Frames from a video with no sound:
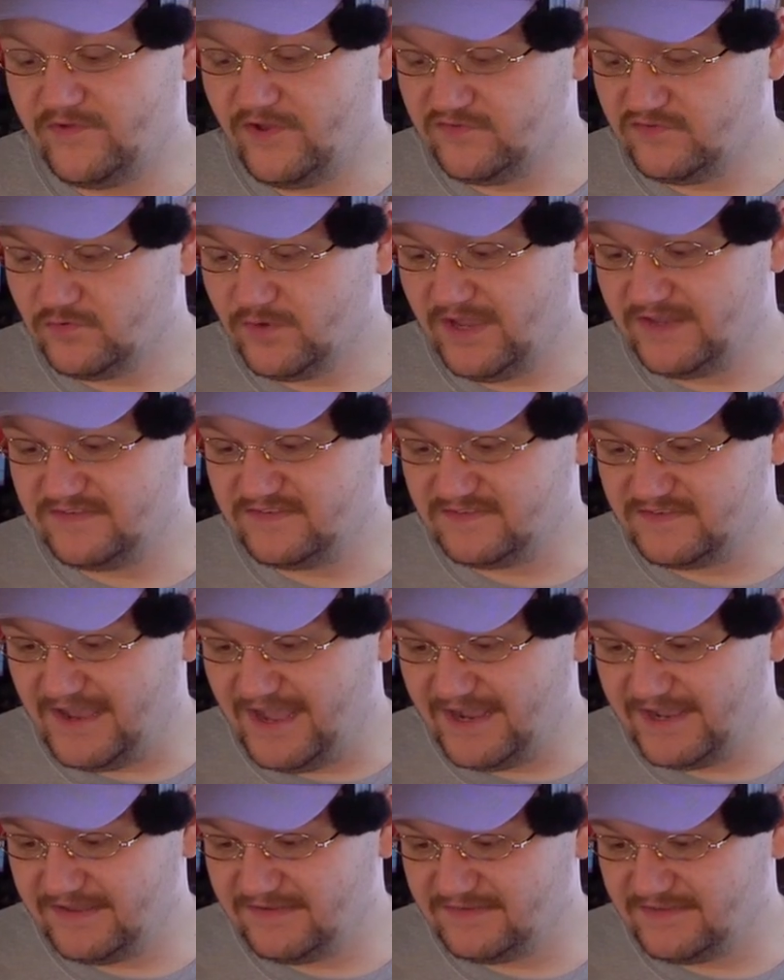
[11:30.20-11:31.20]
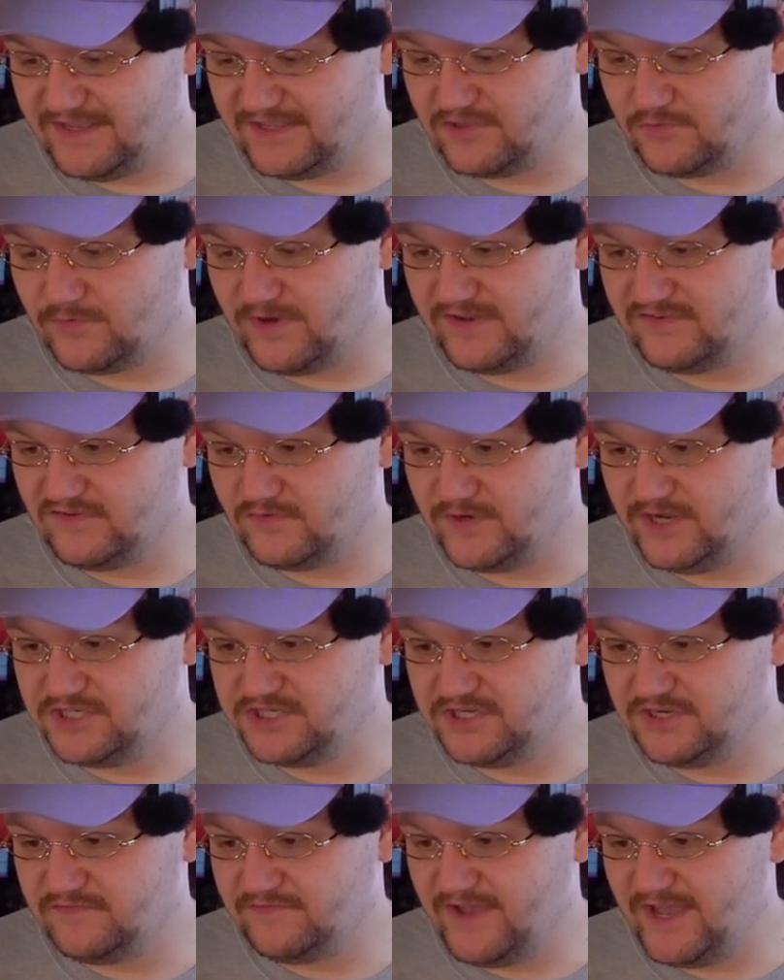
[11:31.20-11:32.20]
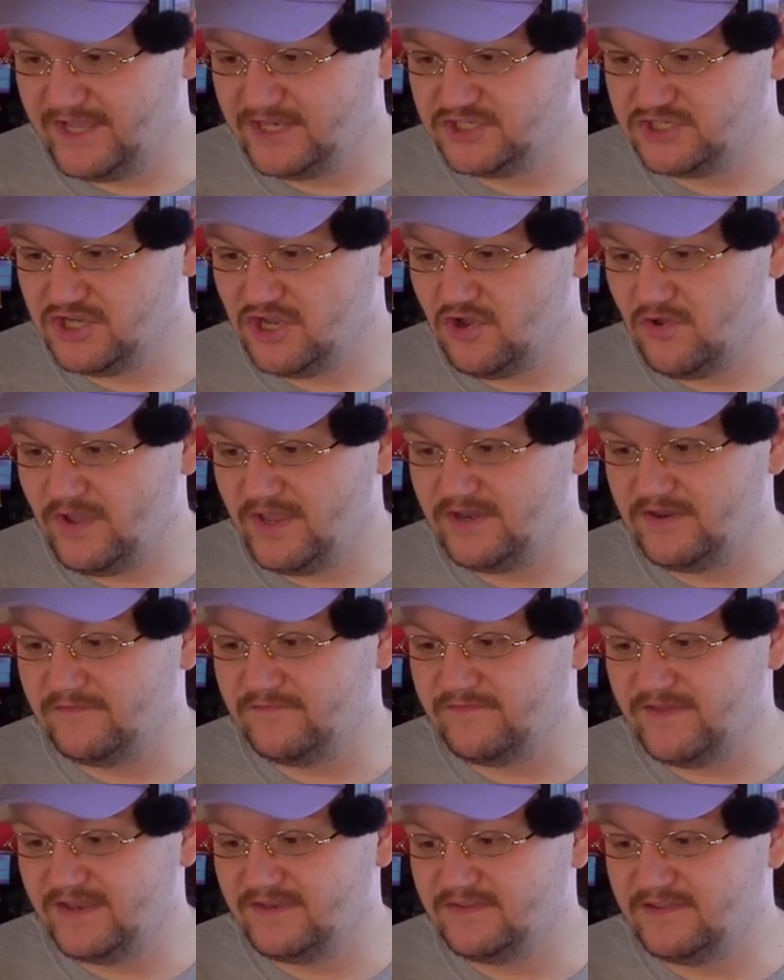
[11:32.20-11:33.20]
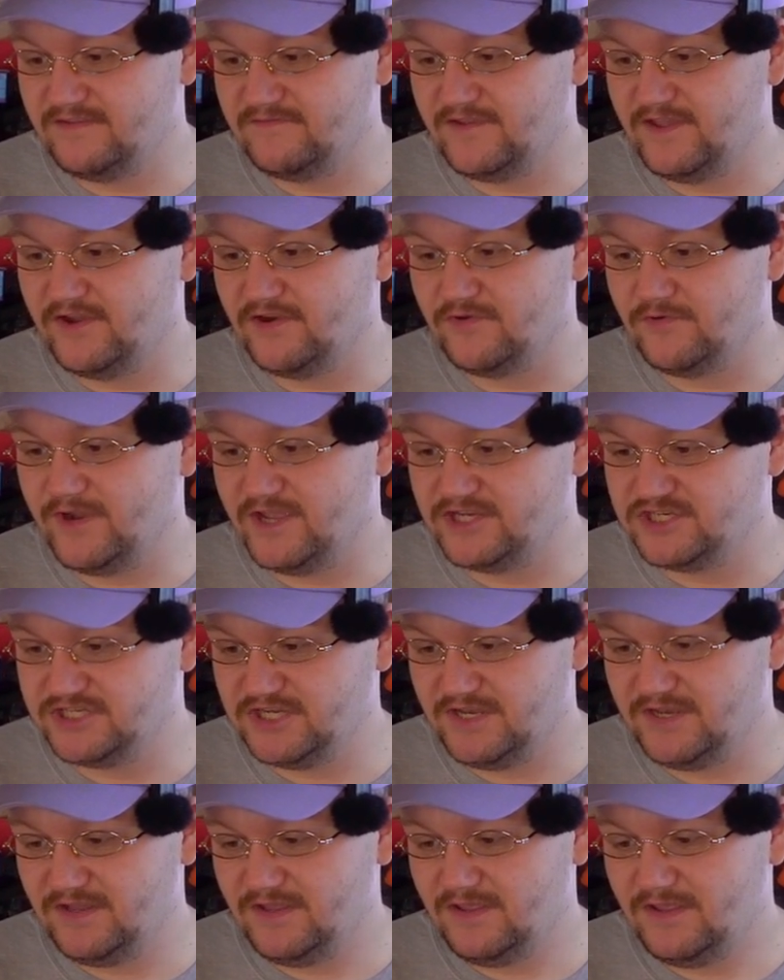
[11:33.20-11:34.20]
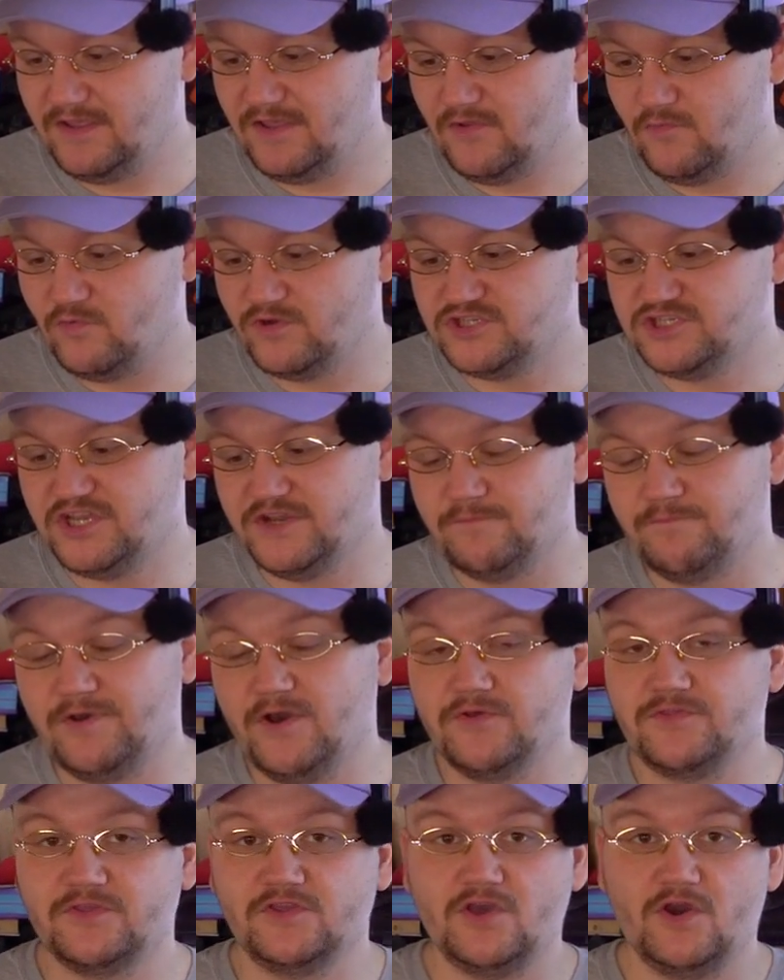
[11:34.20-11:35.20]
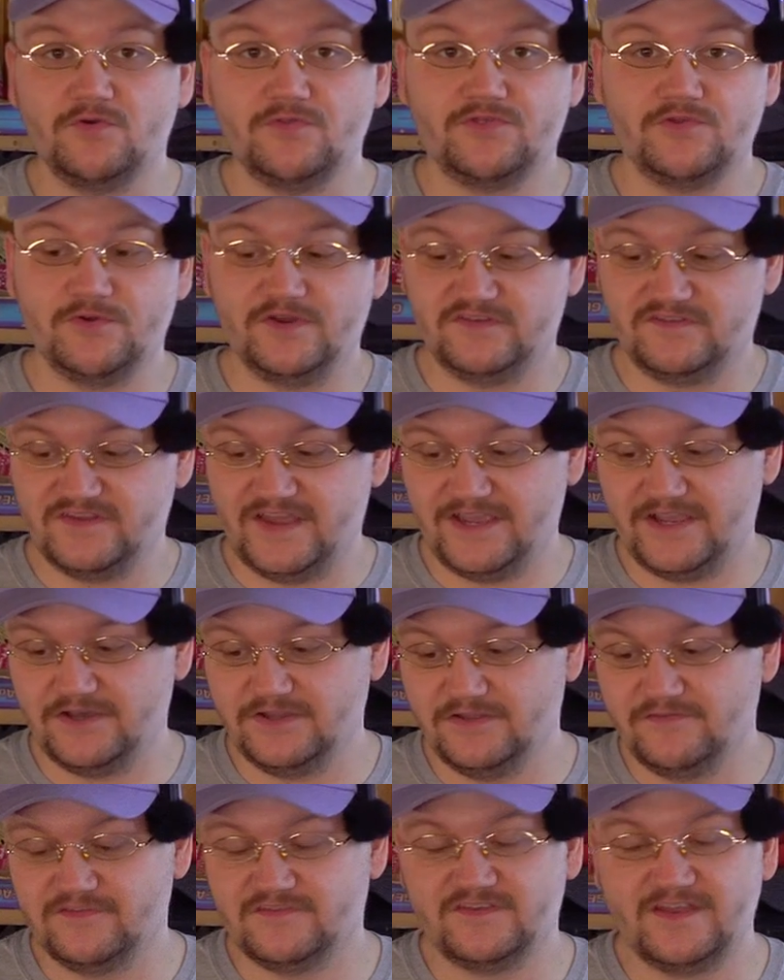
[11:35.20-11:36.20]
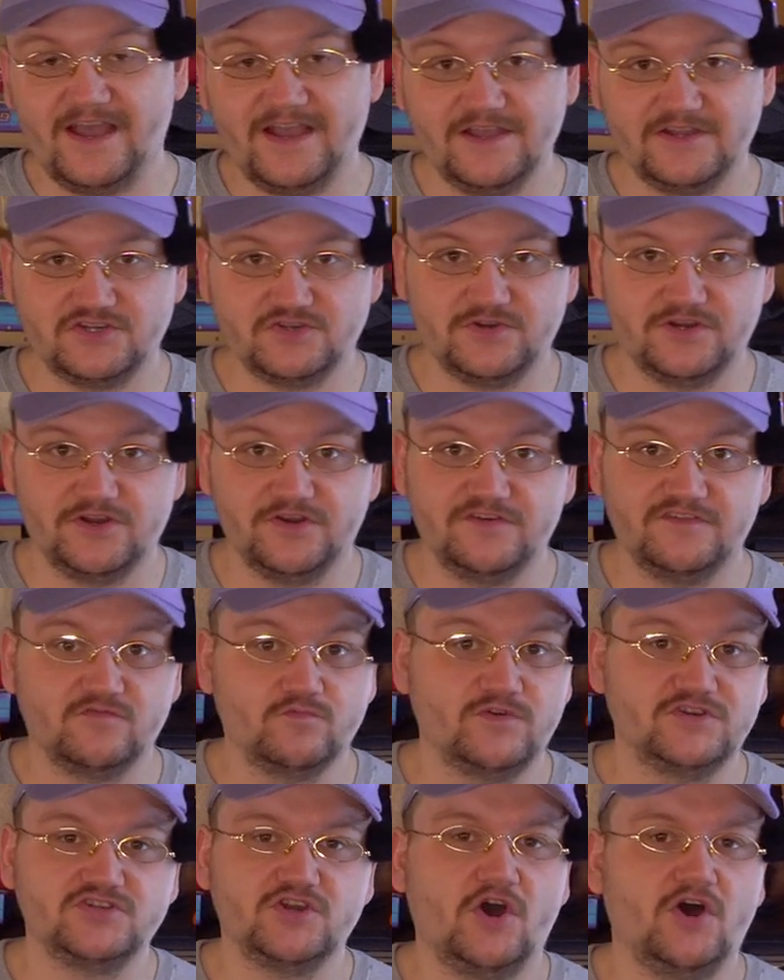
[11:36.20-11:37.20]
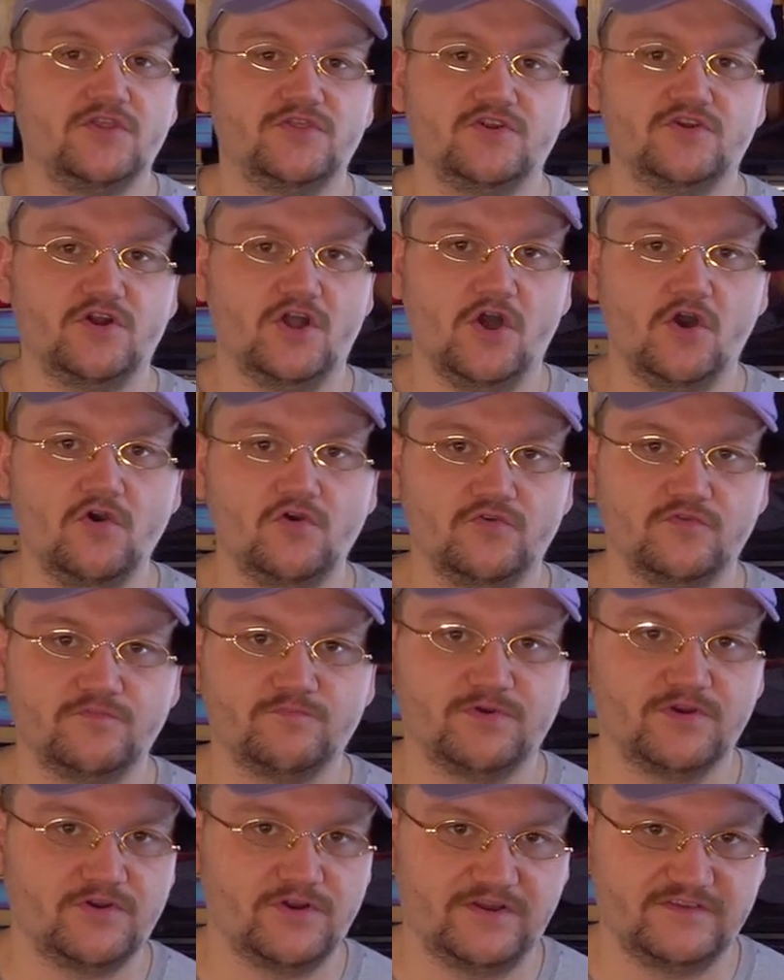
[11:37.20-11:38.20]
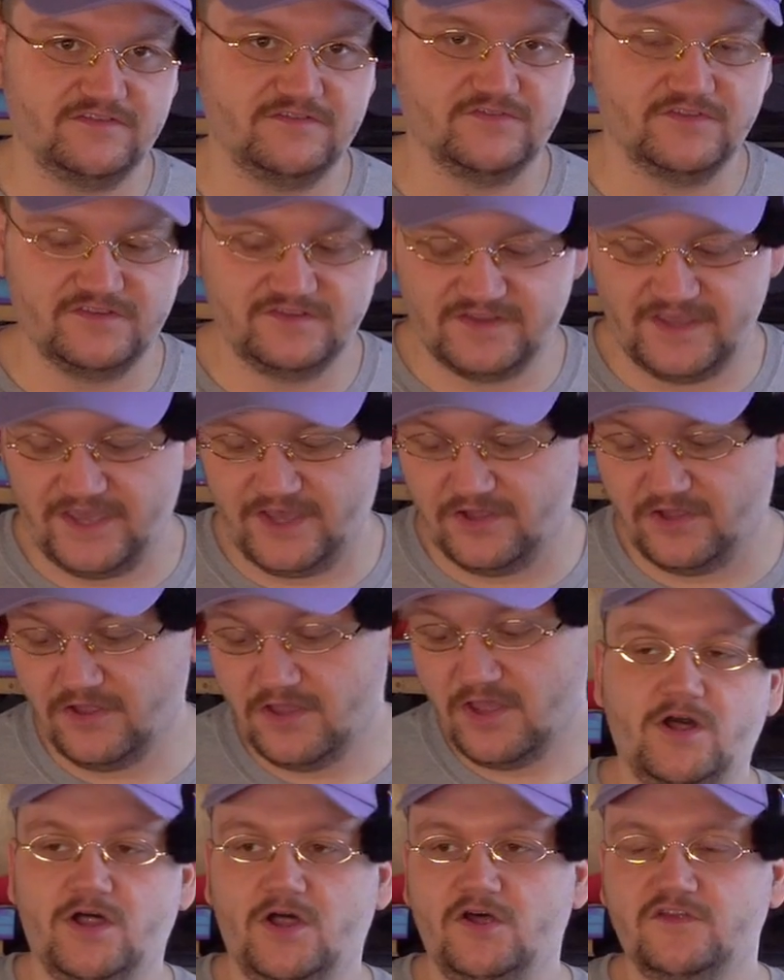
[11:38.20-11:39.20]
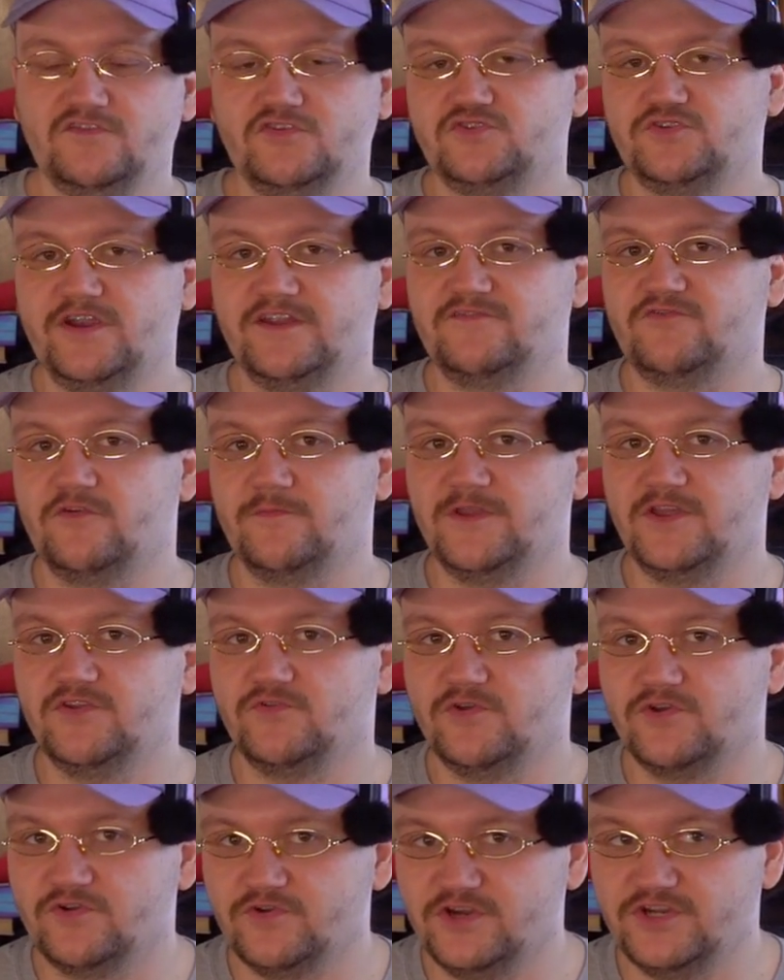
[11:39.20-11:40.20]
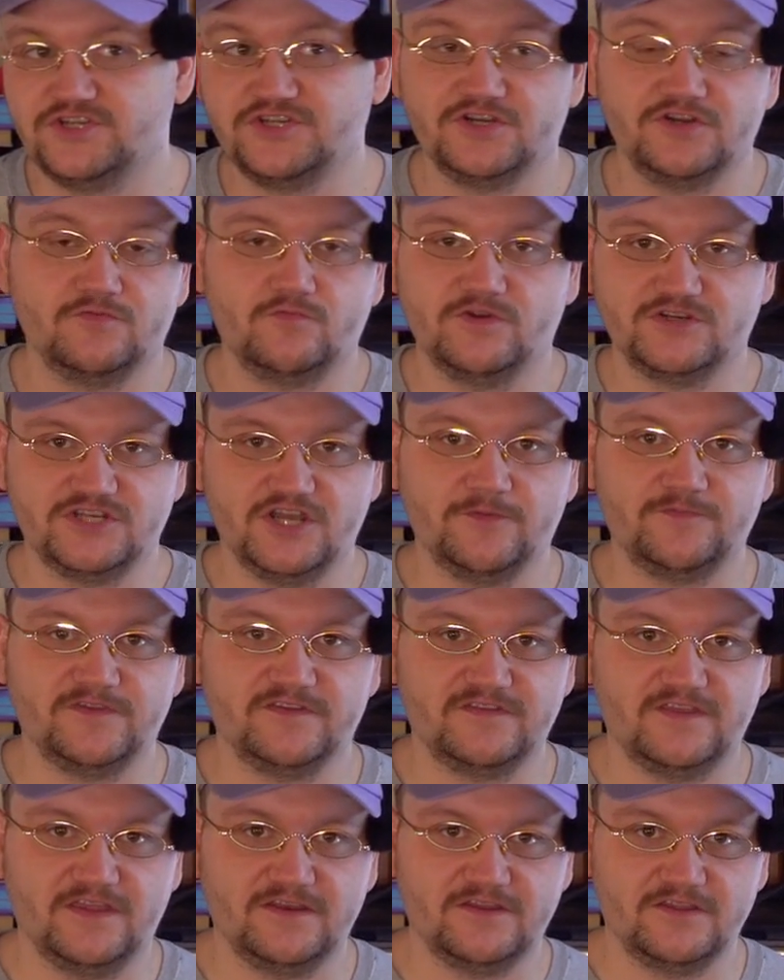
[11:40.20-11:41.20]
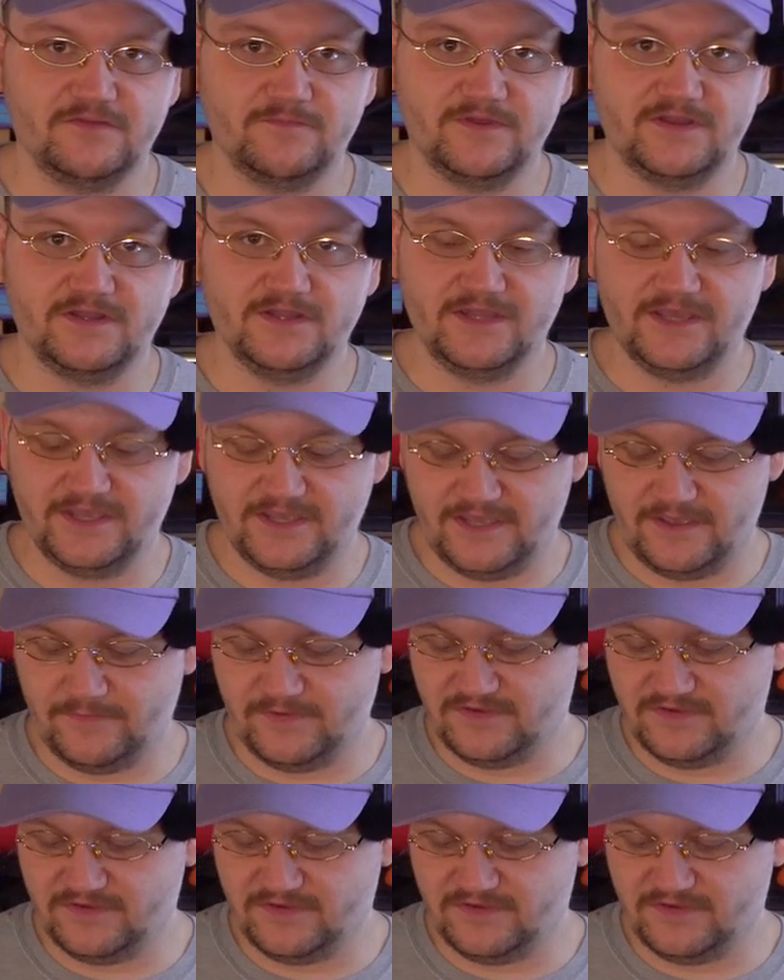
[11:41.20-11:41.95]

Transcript: also got sagas like the Restoration of Ainjo and Inventive Iteration, which can both go through a cycle of saga triggers, which on their own progressively scale, also transforming into a creature, which helps us get into the mid and late game